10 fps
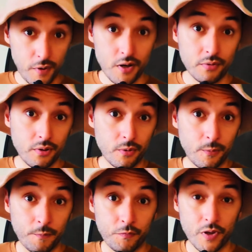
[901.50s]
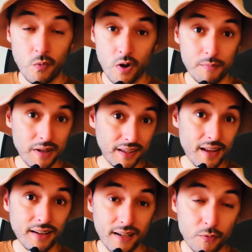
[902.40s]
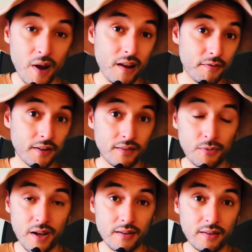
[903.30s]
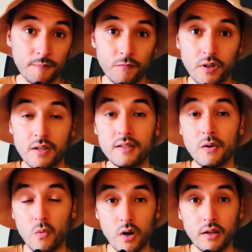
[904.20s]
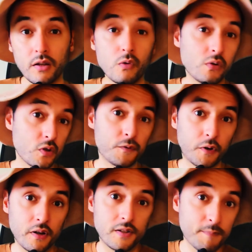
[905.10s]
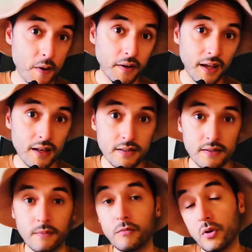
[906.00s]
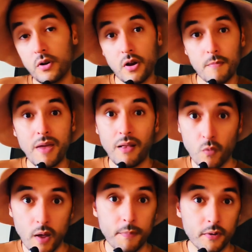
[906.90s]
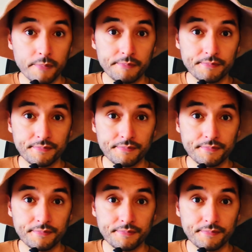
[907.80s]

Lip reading: real though, the one mechanically relevant trait is the one you use for your spellcast or your main weapon.